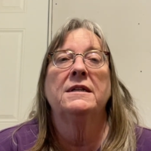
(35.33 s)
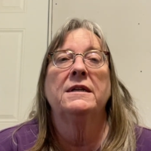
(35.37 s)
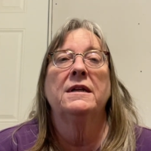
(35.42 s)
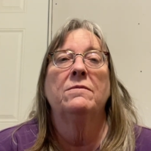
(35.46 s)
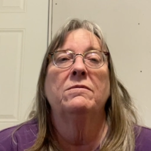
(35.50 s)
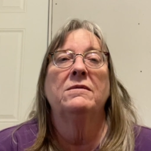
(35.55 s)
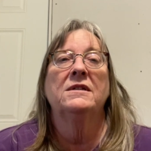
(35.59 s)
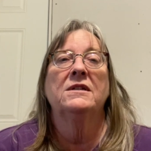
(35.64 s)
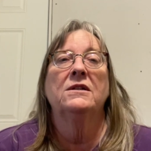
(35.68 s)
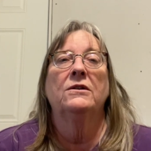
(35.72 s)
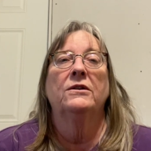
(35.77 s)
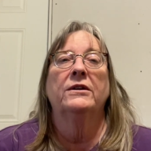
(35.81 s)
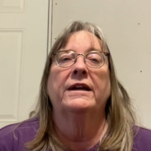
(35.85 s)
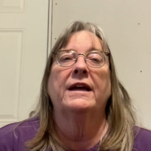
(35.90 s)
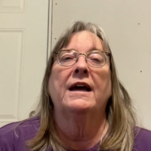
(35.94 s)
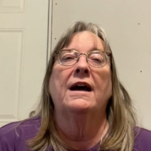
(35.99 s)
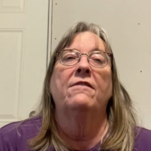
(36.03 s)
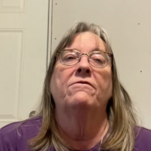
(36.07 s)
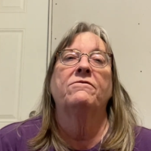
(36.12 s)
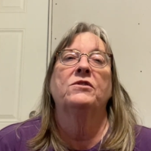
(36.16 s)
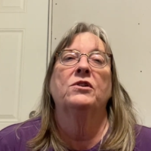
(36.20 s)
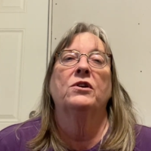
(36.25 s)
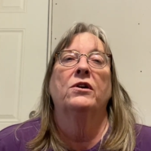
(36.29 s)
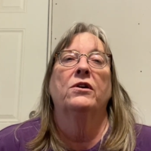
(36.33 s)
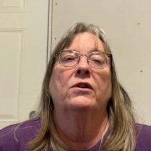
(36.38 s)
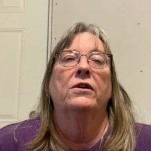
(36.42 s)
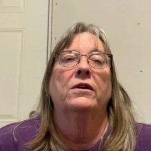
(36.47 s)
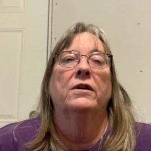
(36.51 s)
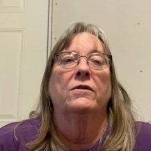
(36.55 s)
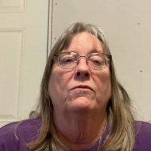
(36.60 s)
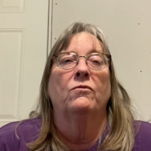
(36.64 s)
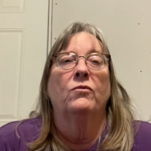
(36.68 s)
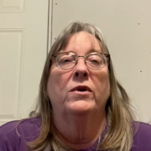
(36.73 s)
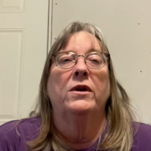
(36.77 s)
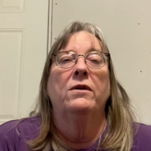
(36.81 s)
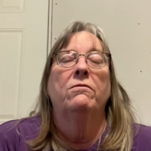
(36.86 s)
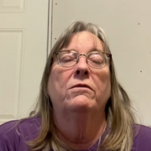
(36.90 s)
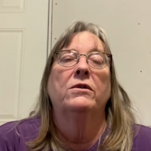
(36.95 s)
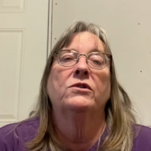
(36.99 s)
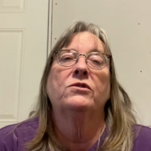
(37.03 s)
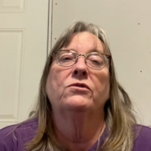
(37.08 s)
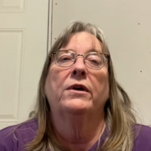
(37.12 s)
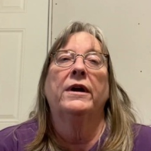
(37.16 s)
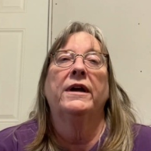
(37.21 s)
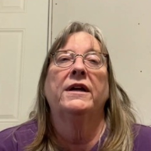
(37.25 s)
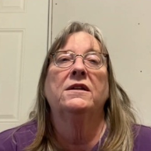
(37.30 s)
able to look after her and we were
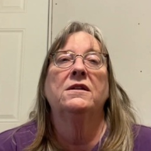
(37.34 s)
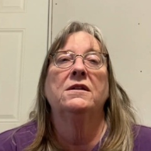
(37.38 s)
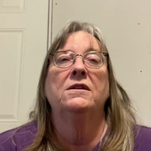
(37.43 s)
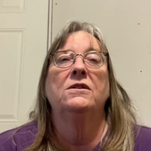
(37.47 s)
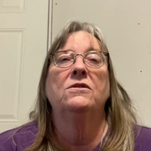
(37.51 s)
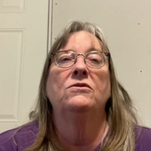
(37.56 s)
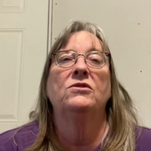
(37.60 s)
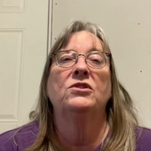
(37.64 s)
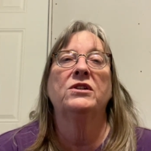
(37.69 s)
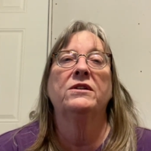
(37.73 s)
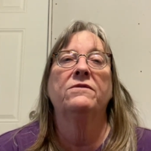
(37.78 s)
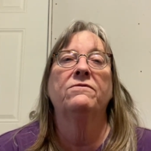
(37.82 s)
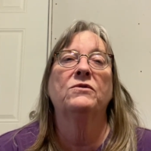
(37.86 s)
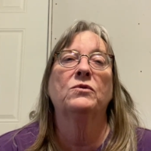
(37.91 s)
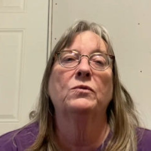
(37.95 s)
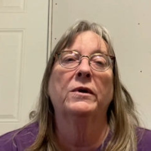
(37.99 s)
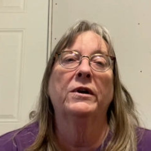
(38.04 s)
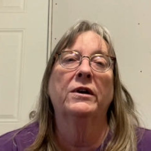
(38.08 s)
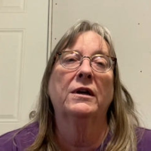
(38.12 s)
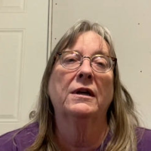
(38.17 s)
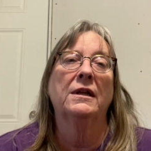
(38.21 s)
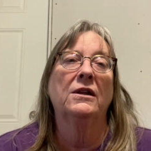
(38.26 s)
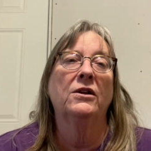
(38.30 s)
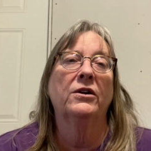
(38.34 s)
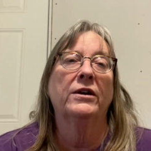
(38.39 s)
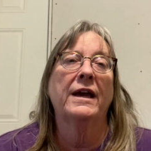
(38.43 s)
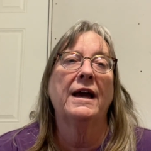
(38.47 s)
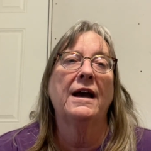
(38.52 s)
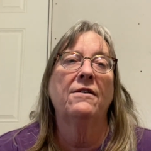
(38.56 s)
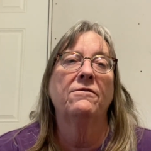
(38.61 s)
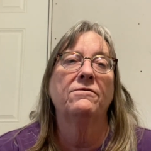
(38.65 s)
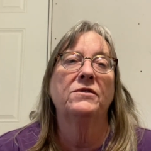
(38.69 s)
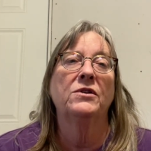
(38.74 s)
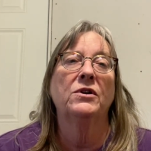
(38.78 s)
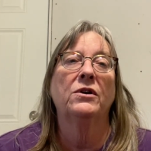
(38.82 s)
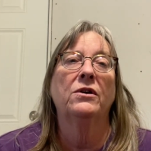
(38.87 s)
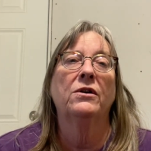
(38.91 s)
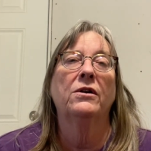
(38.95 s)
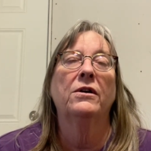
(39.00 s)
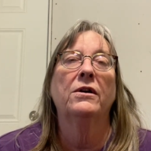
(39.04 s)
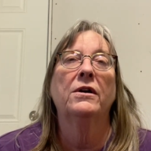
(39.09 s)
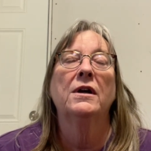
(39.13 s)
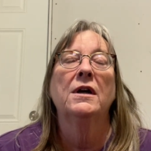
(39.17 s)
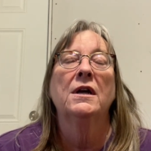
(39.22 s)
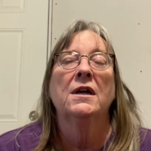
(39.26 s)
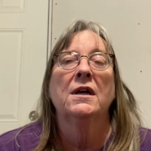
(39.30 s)
trying to do shift work and look after
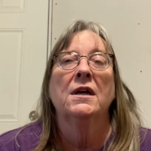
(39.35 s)
her